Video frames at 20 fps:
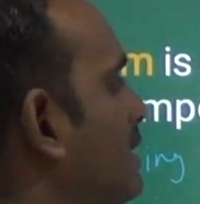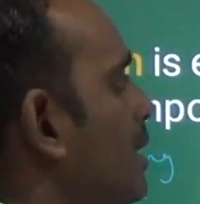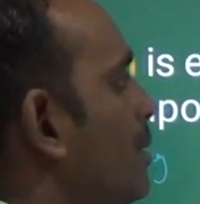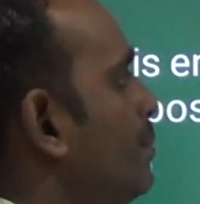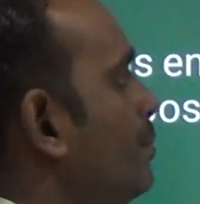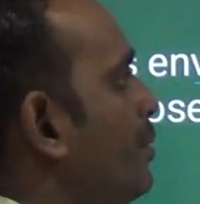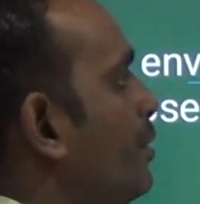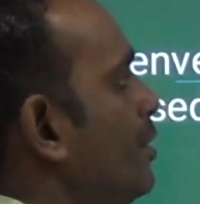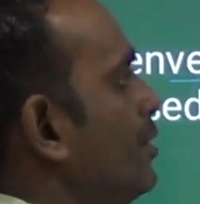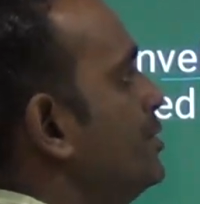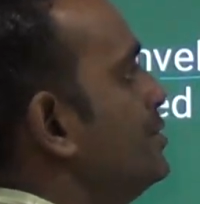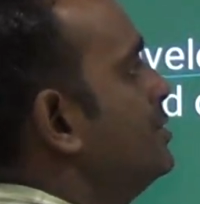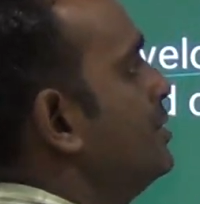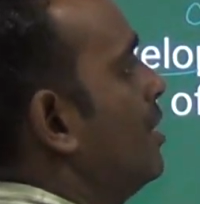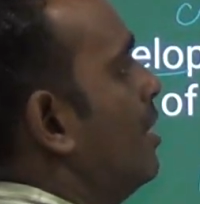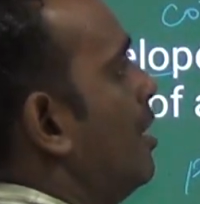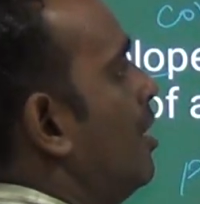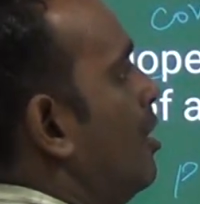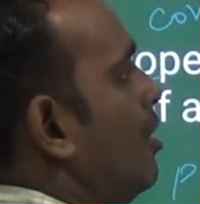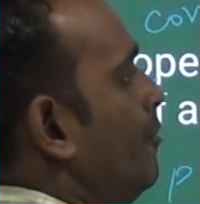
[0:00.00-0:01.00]
composed
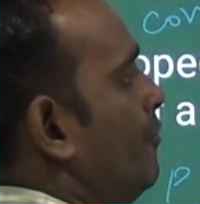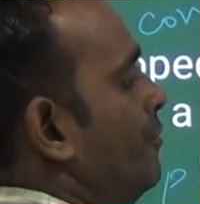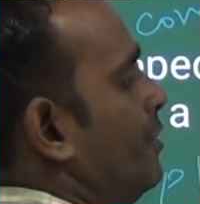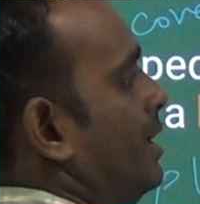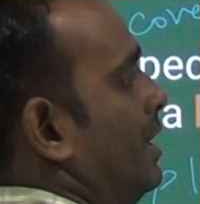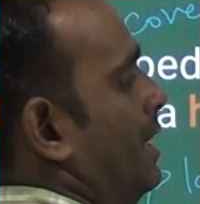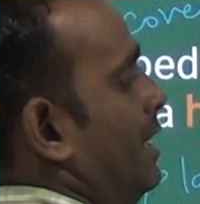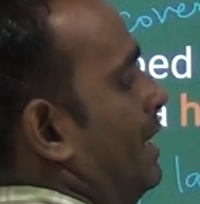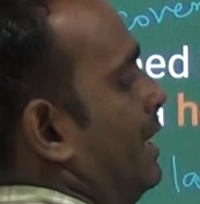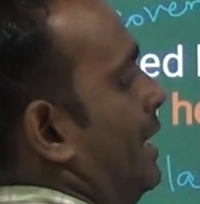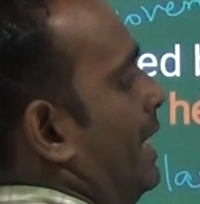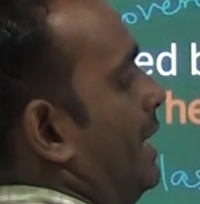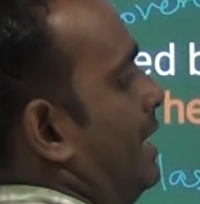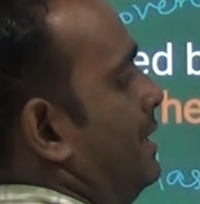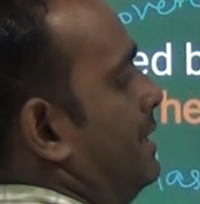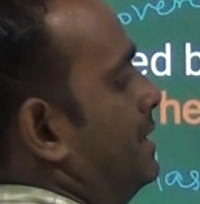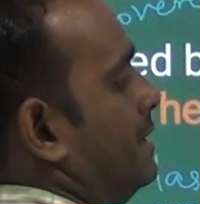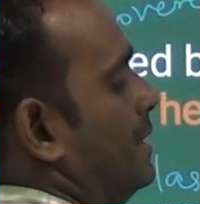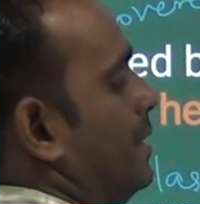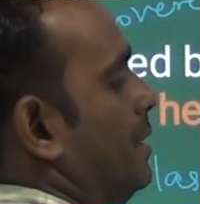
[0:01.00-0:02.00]
of
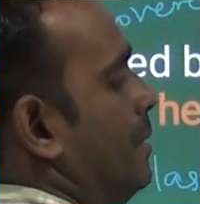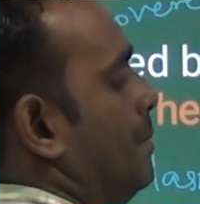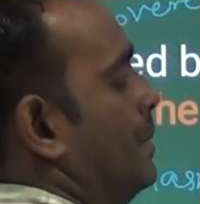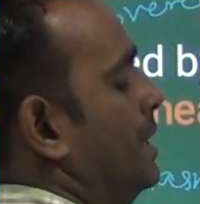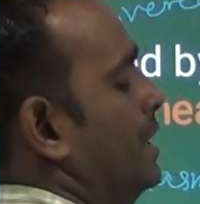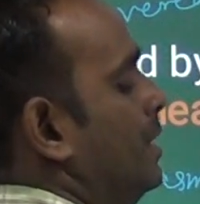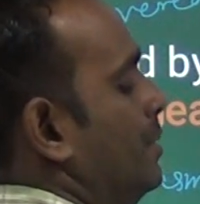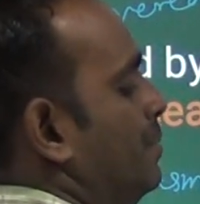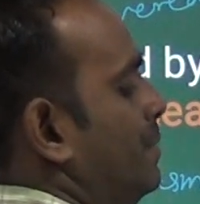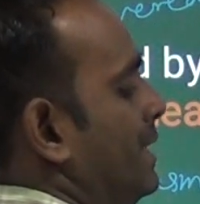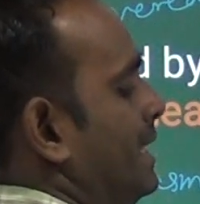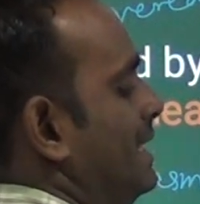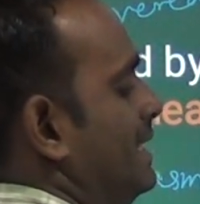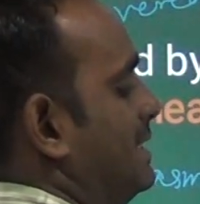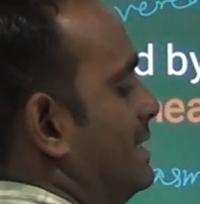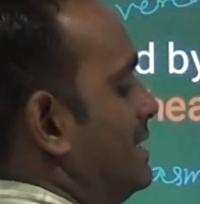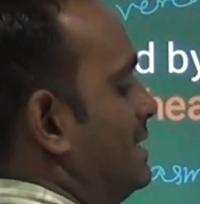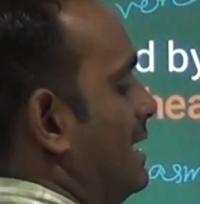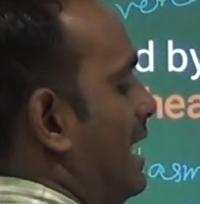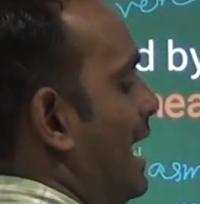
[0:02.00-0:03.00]
head, middle
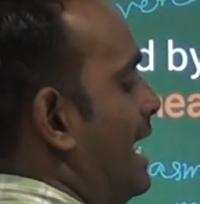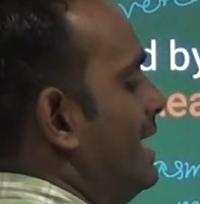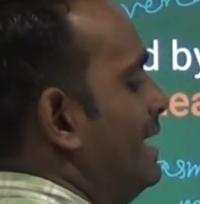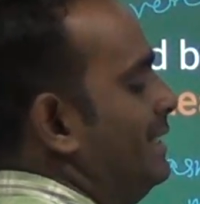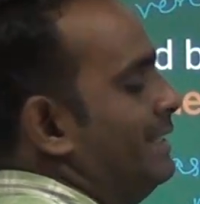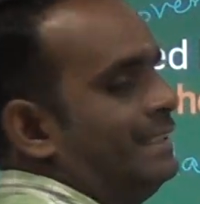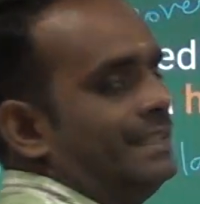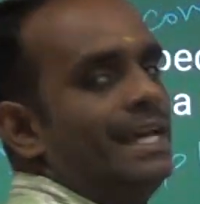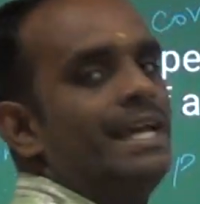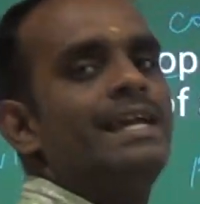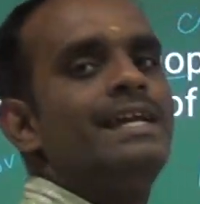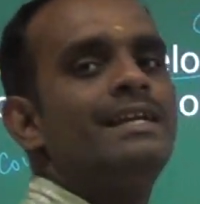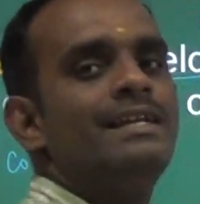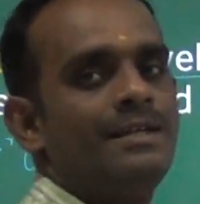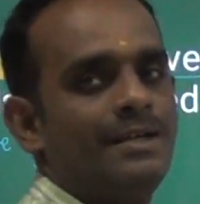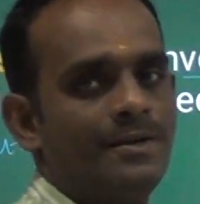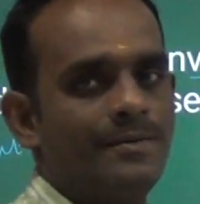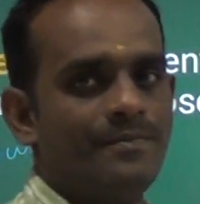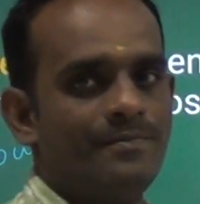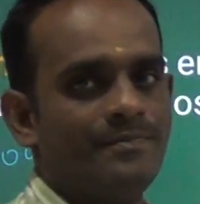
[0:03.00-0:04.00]
piece and
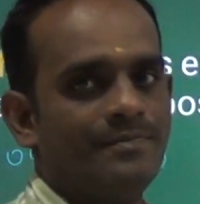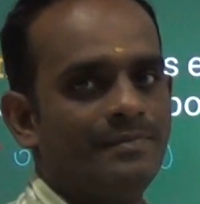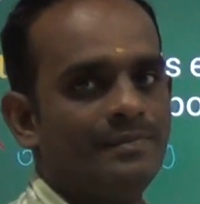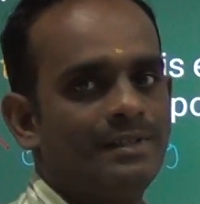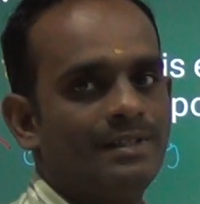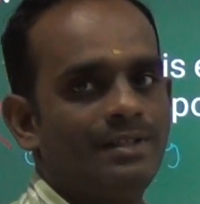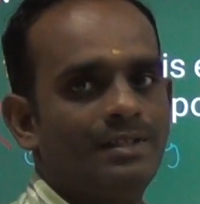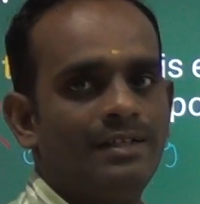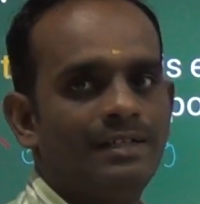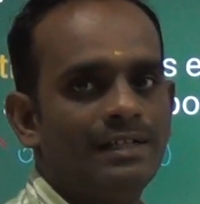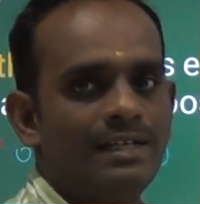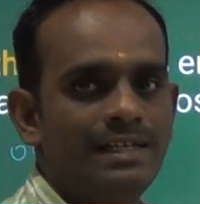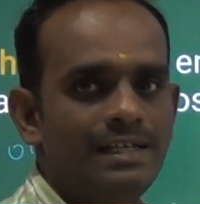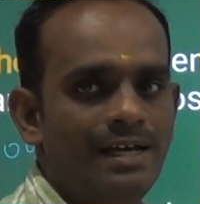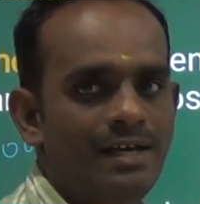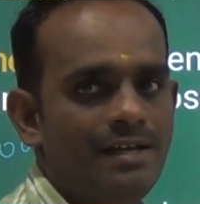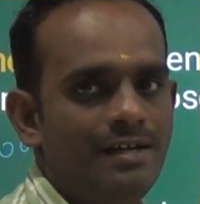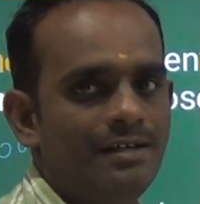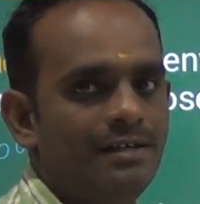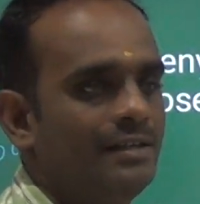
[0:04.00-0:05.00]
tail.
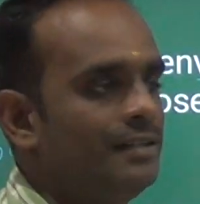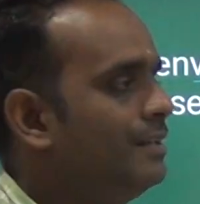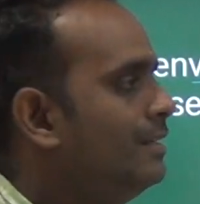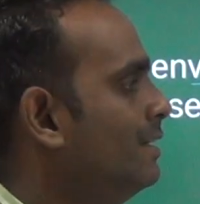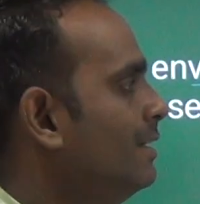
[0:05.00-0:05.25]
Clear?